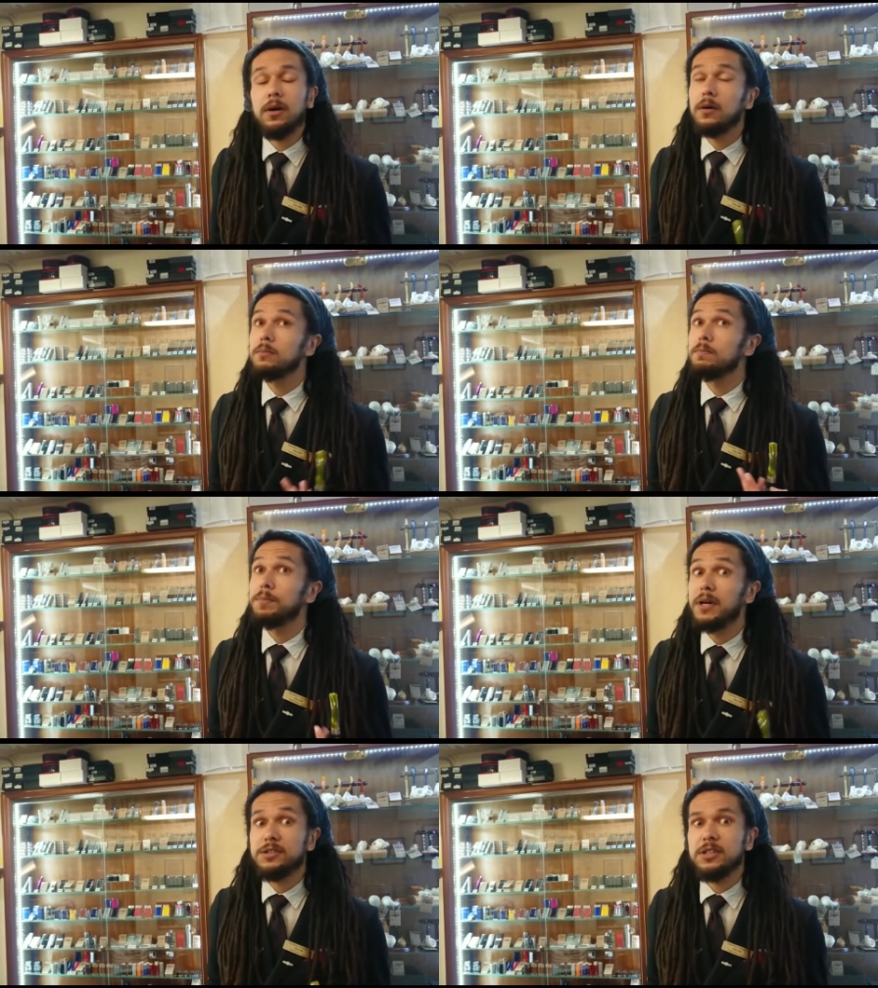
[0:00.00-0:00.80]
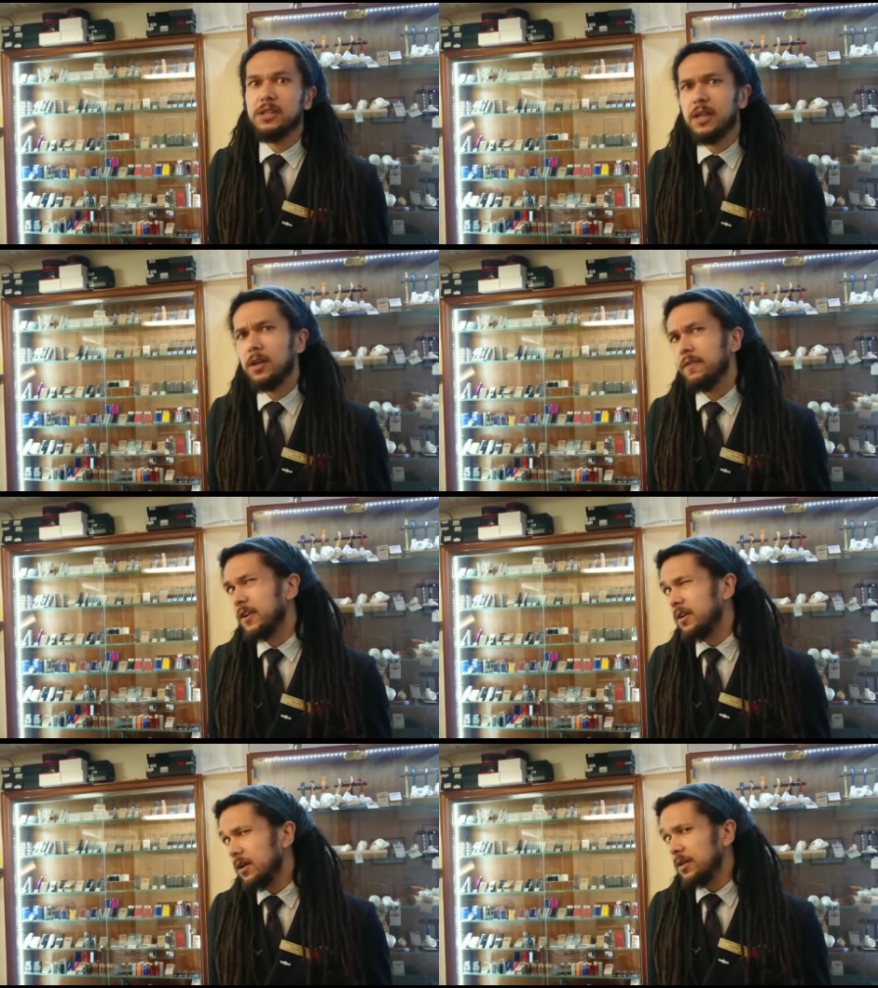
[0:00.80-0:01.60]
can't personally think
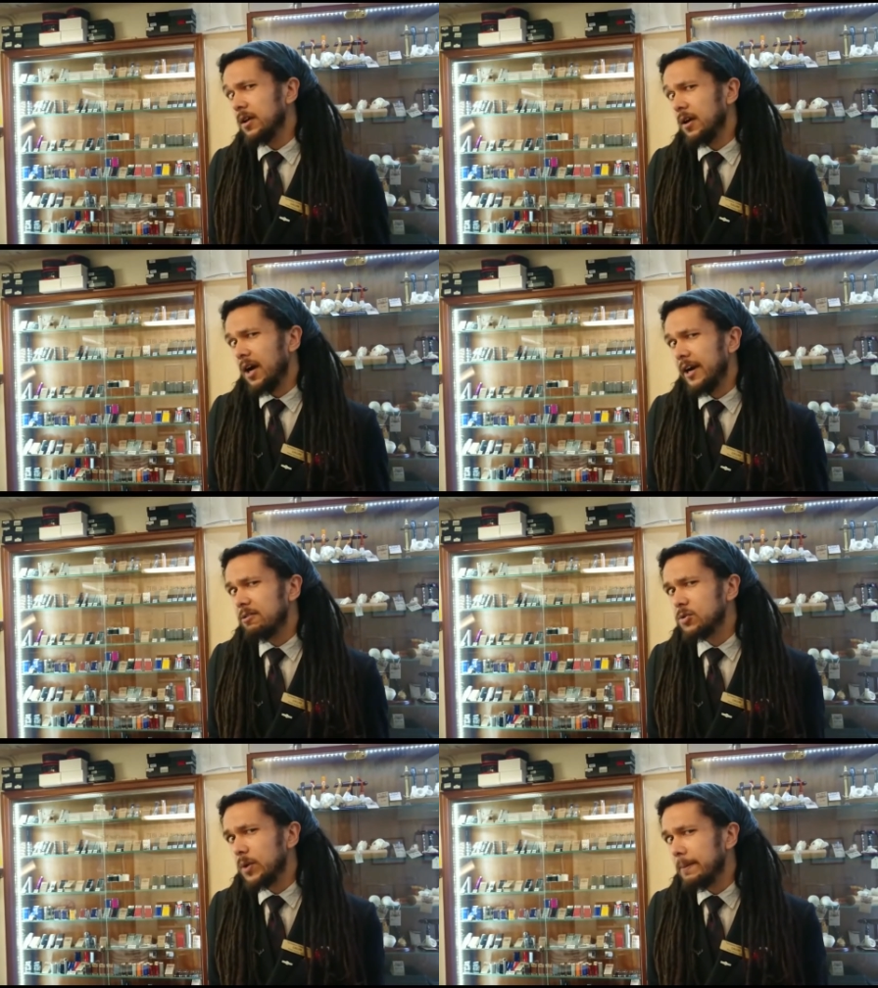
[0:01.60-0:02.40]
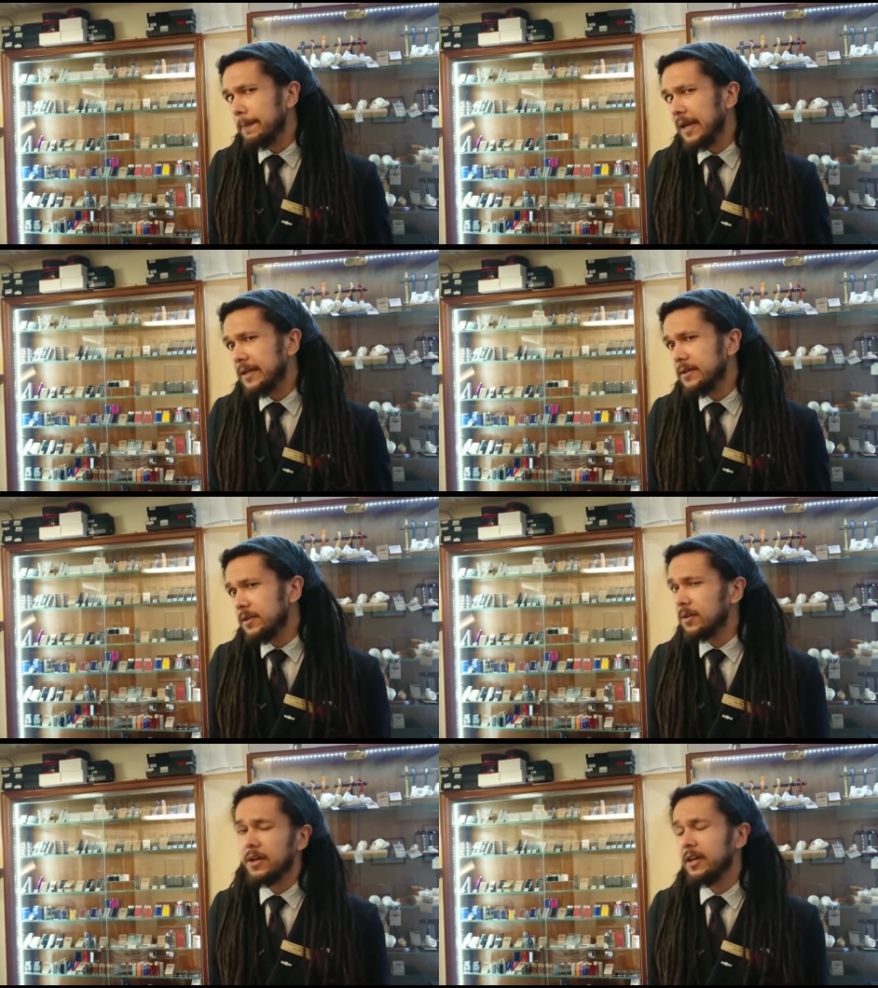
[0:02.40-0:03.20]
of another Irish cream blend
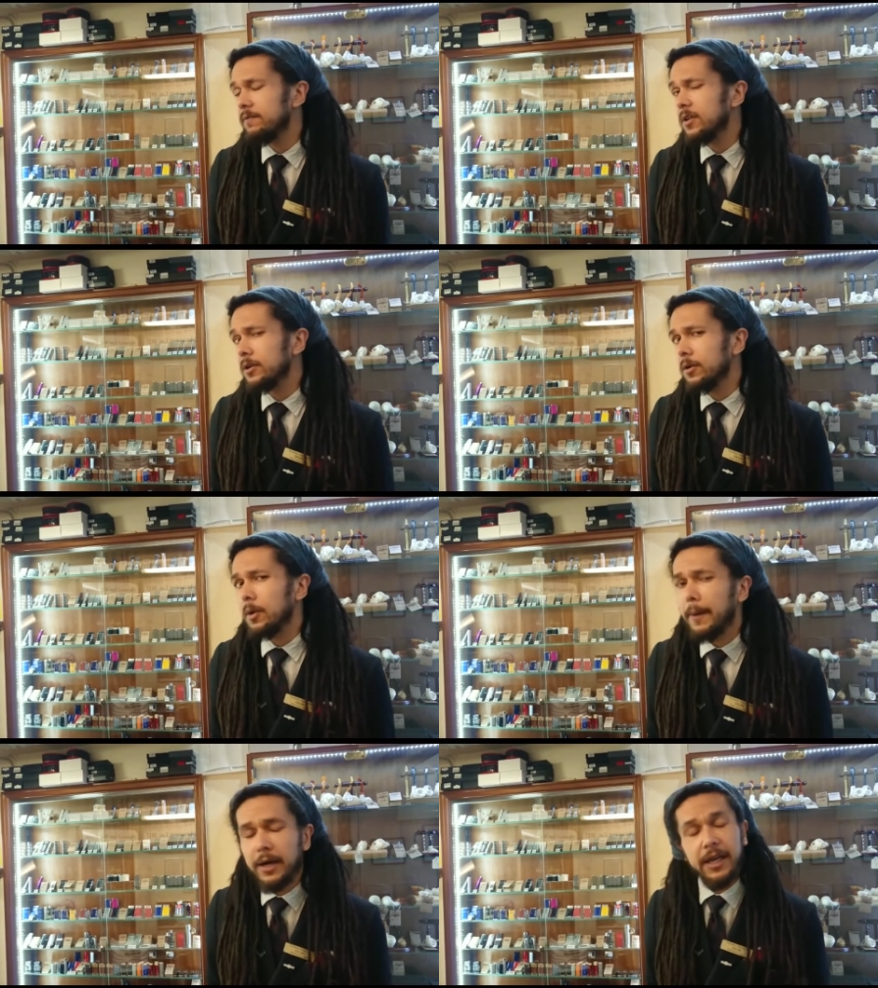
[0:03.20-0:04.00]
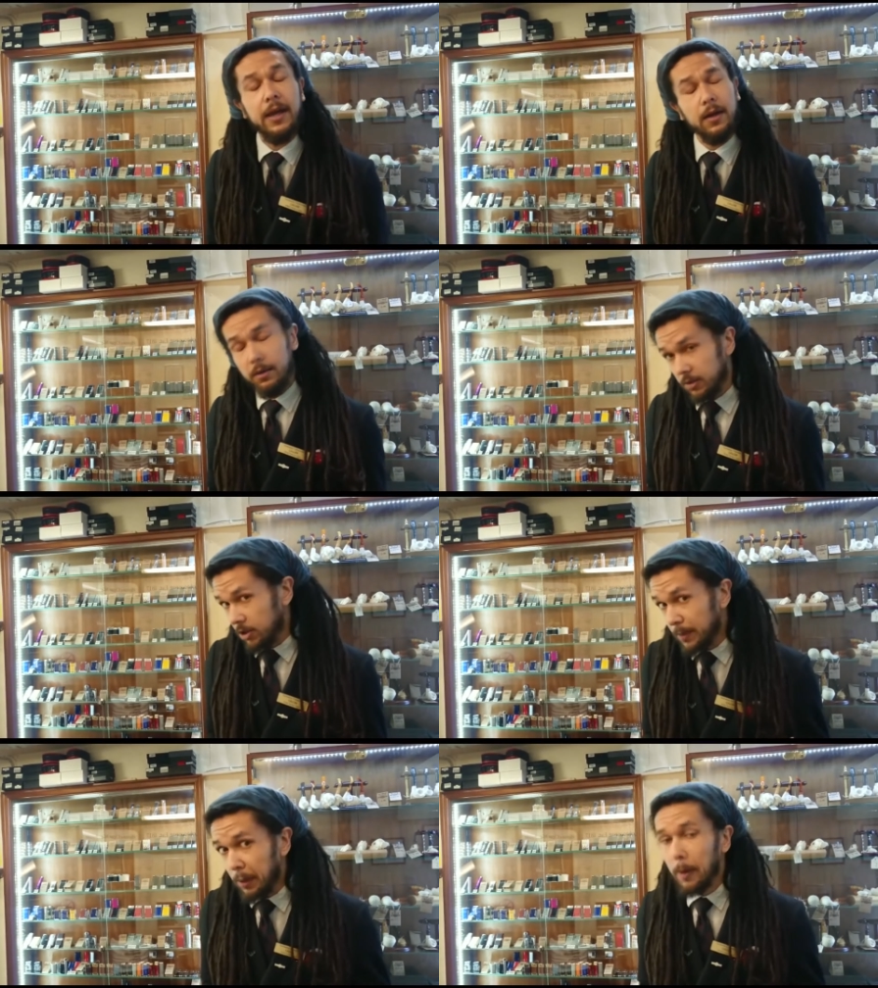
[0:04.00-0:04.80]
that I've known on the market. Um, I
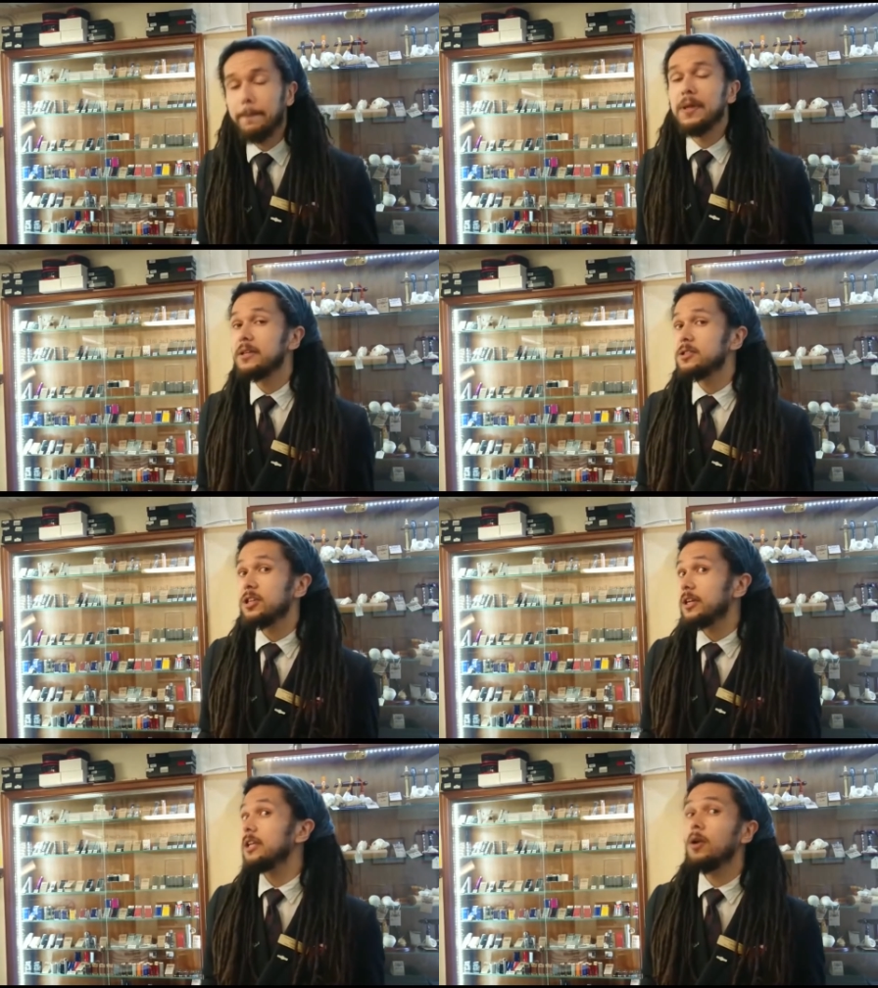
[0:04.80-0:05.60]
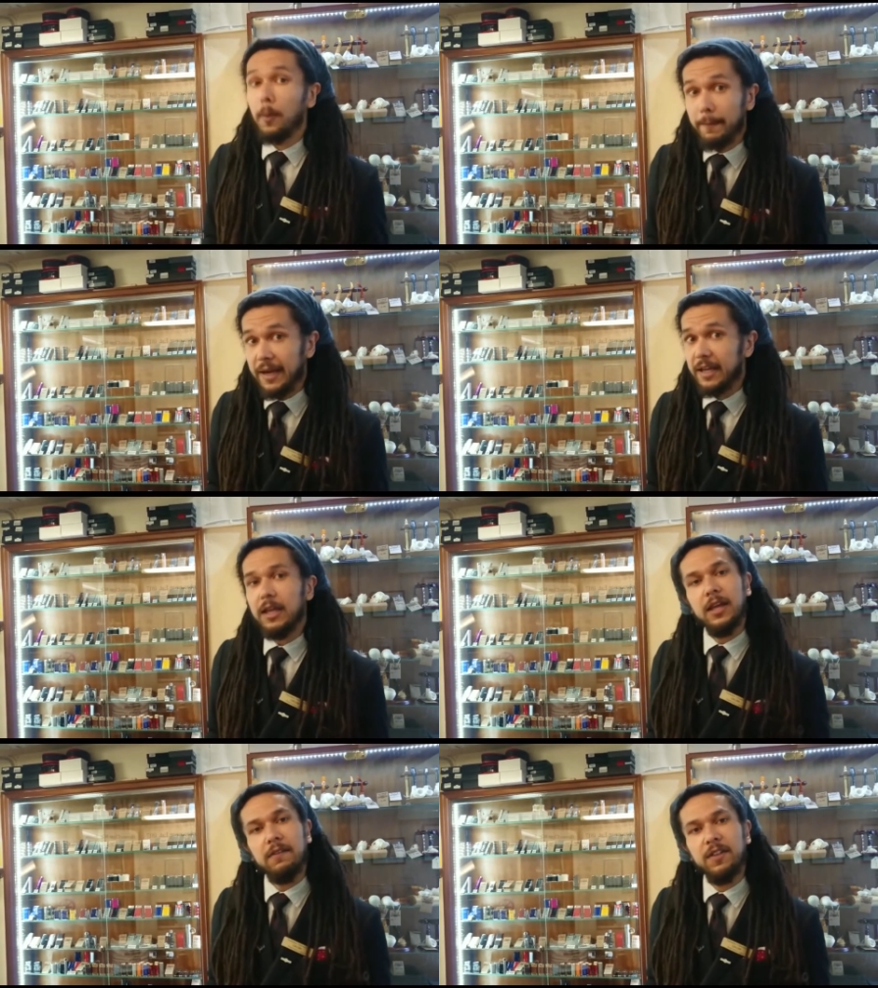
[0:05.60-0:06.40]
could be wrong, but there's certainly not
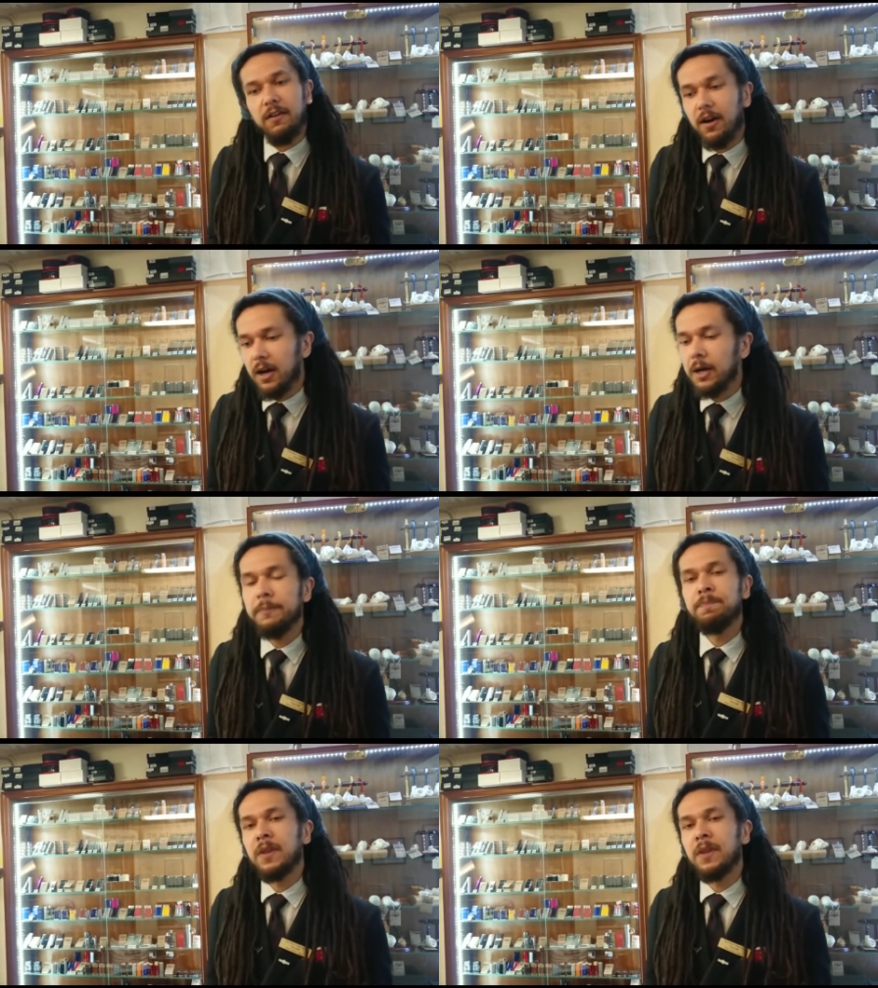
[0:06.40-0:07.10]
many if there are.